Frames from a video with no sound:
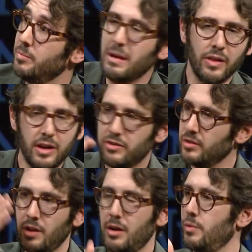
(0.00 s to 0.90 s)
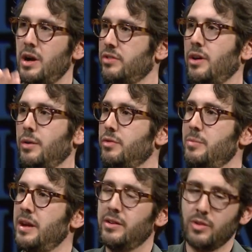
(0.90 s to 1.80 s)
Melodies are, are rock solid for
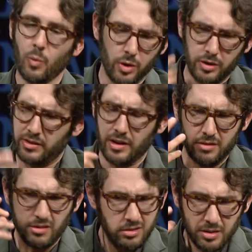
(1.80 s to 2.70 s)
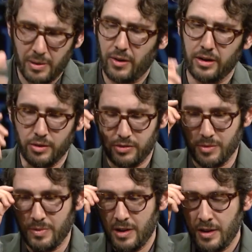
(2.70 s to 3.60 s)
me. It's the words that somehow I lose them.